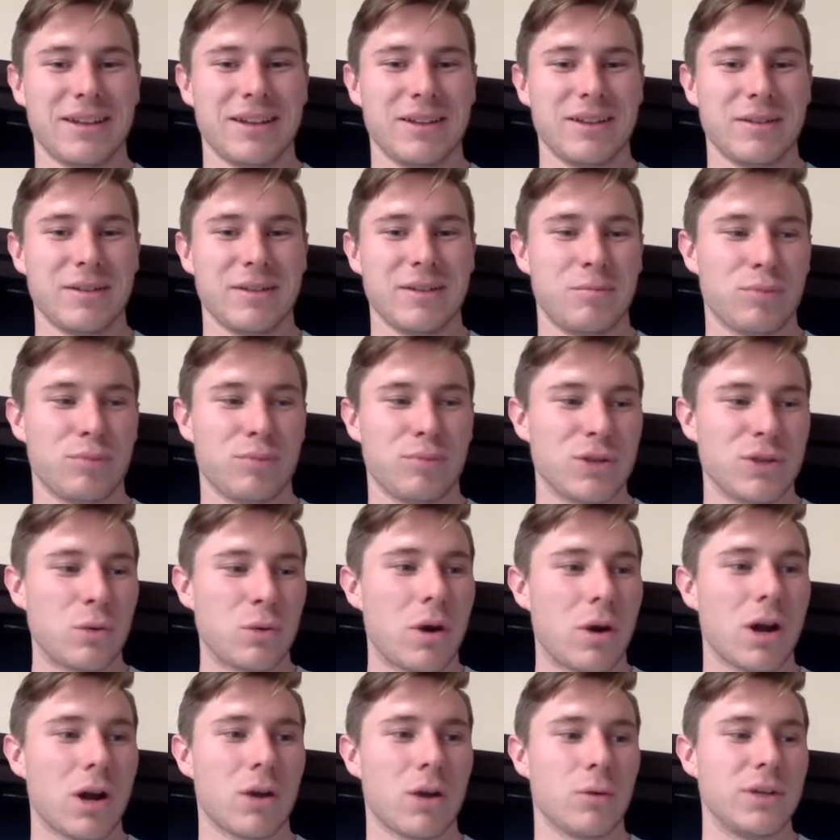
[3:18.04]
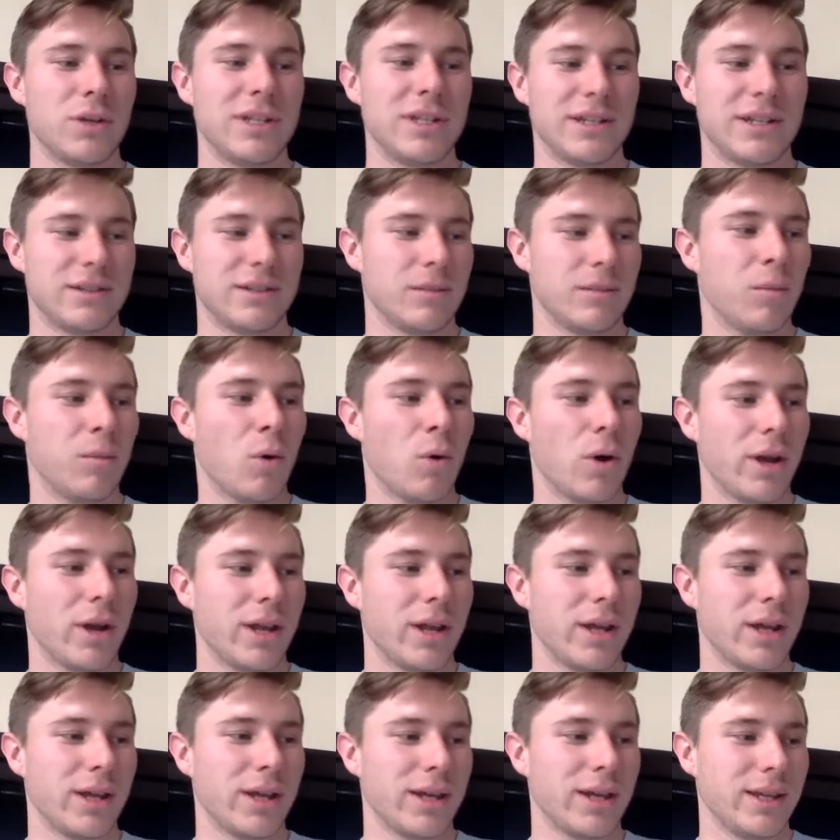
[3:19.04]
Bridgewater was
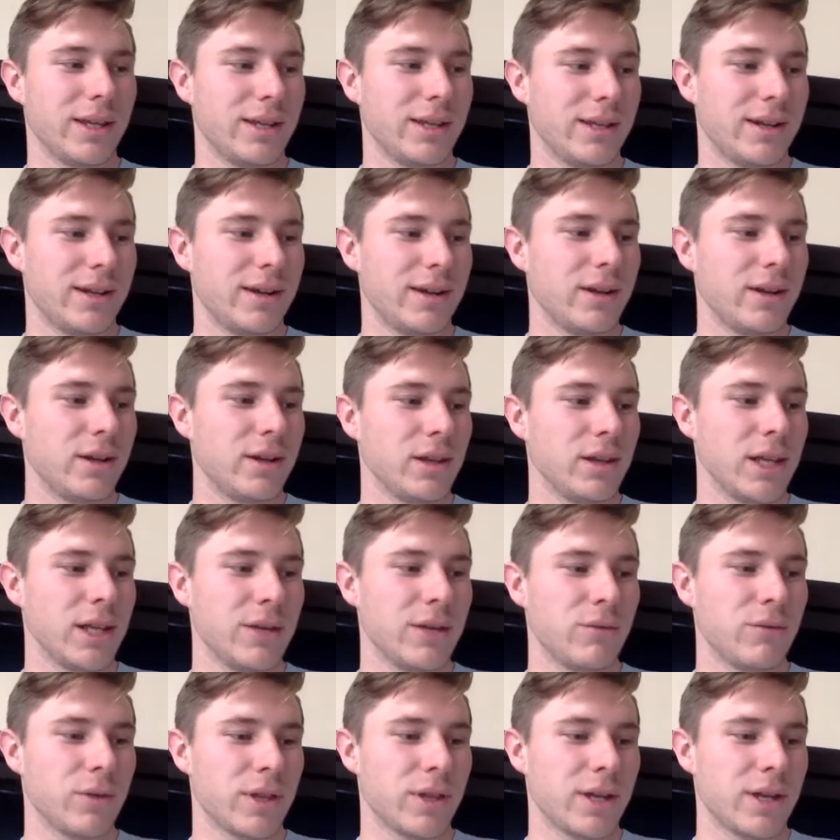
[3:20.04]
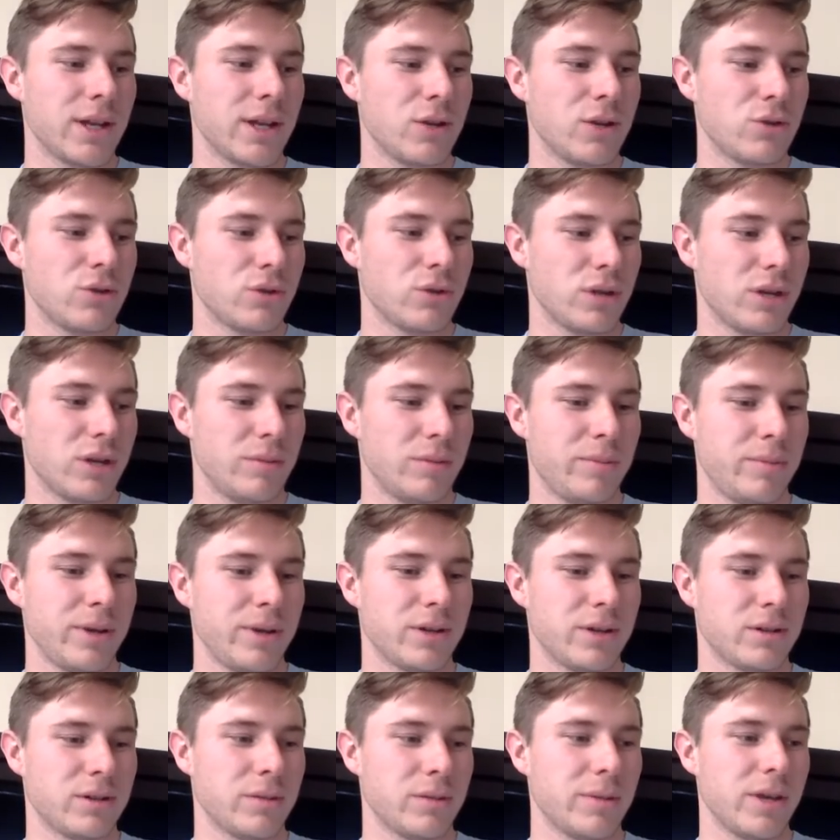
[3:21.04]
disappointing. He did leave with an injury. He
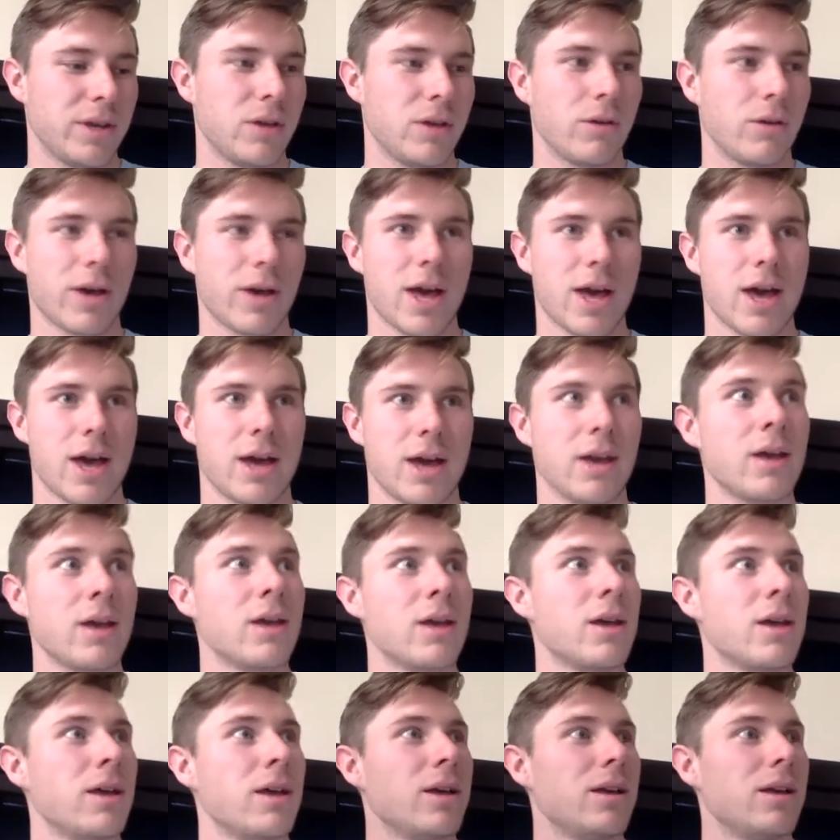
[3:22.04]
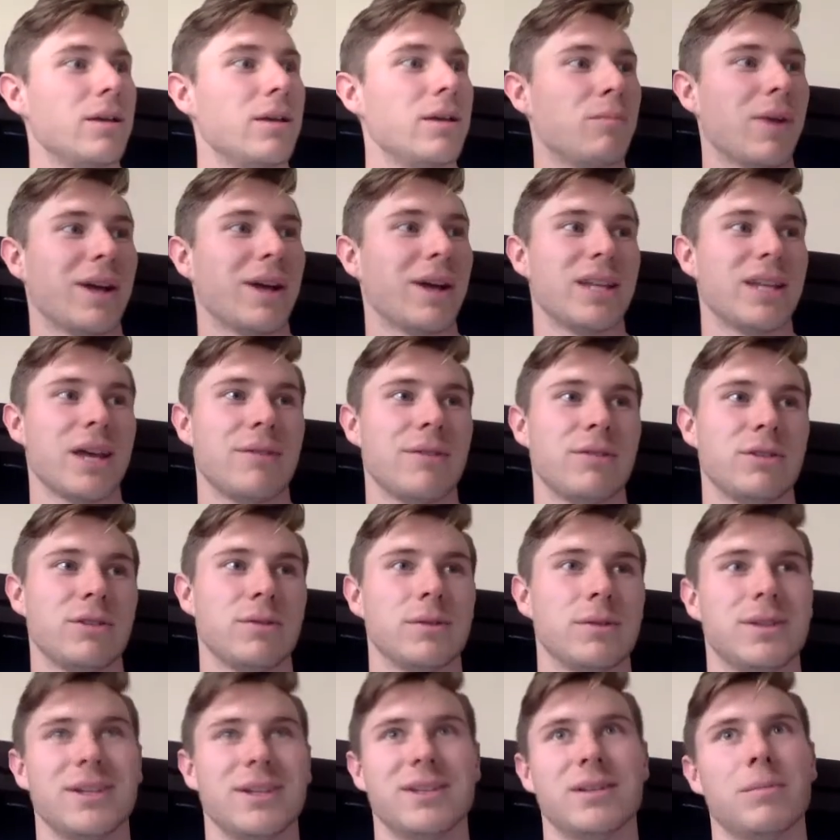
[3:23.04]
appears to be okay. Mike Davis was
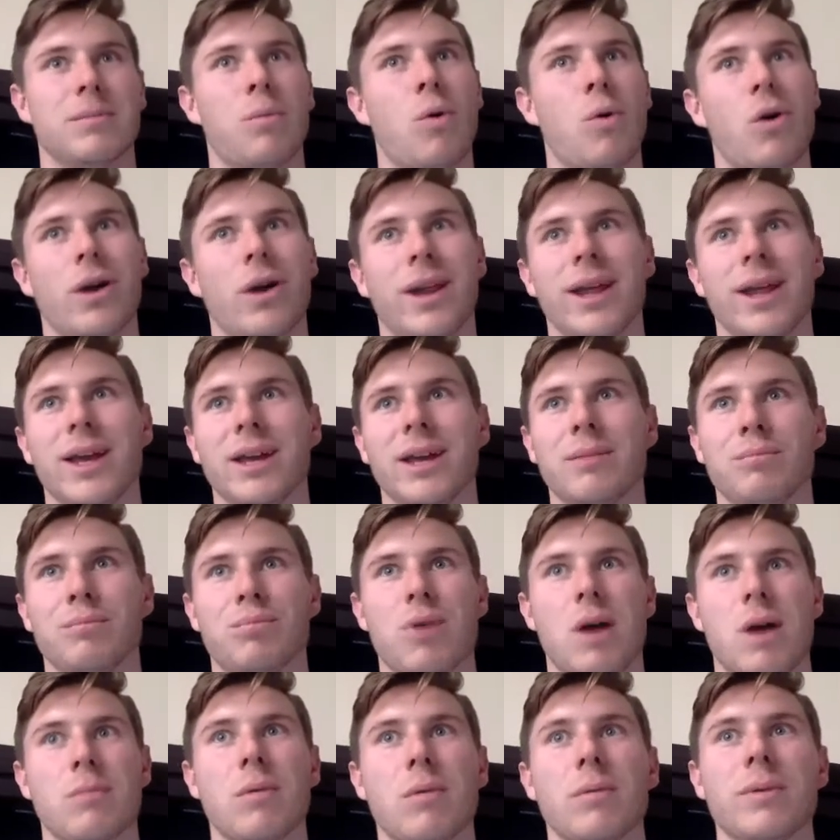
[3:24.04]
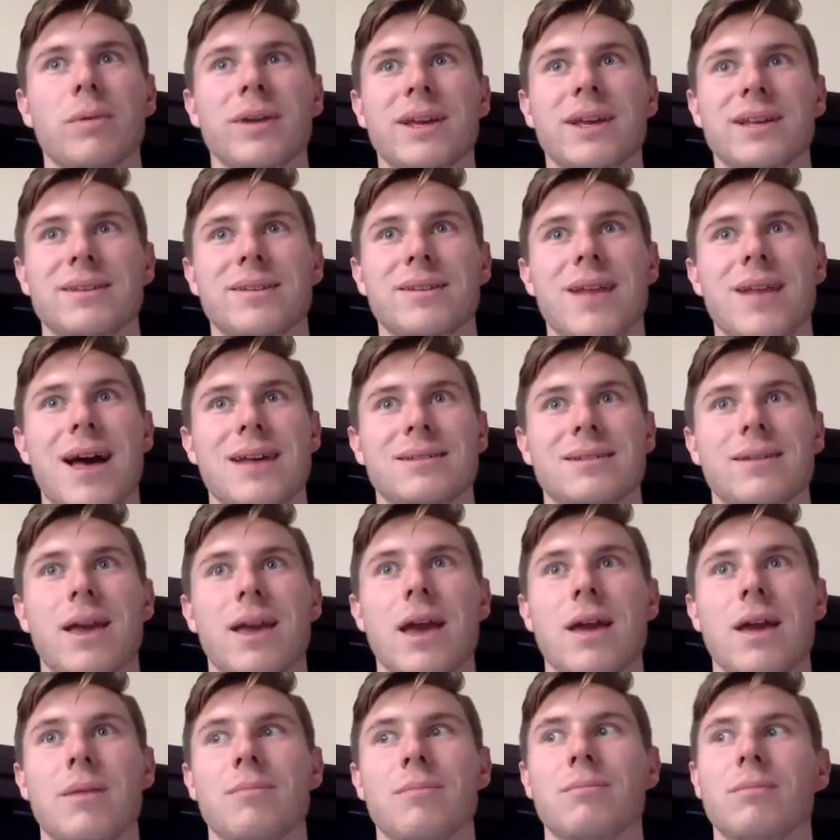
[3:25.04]
disappointing in probably his last
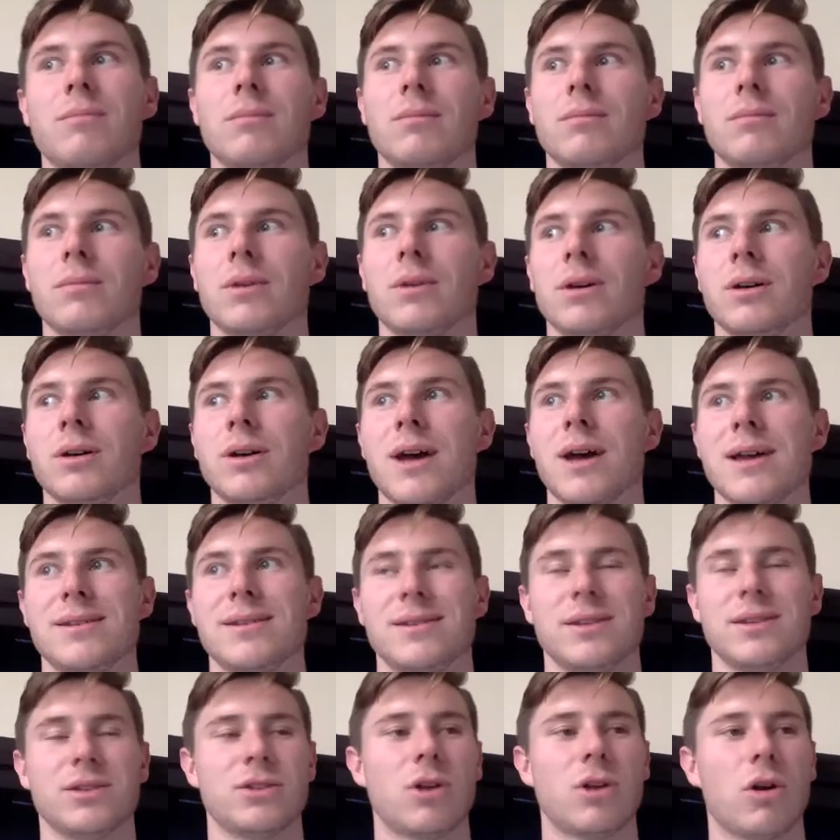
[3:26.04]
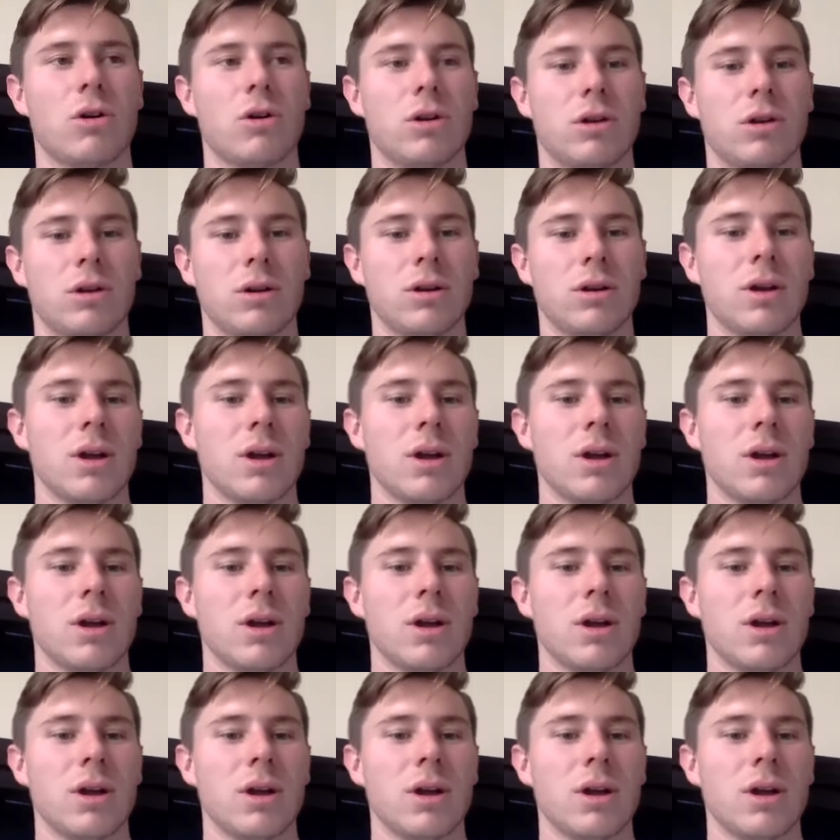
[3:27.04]
game as the starter.